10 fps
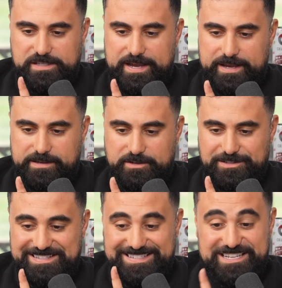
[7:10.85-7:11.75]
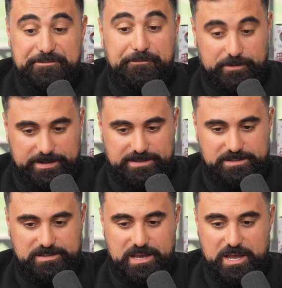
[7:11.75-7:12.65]
saying there's a
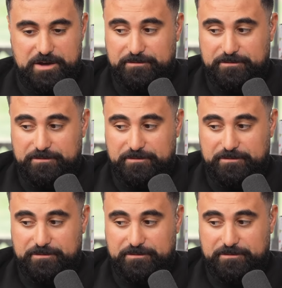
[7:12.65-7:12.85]
difference yep.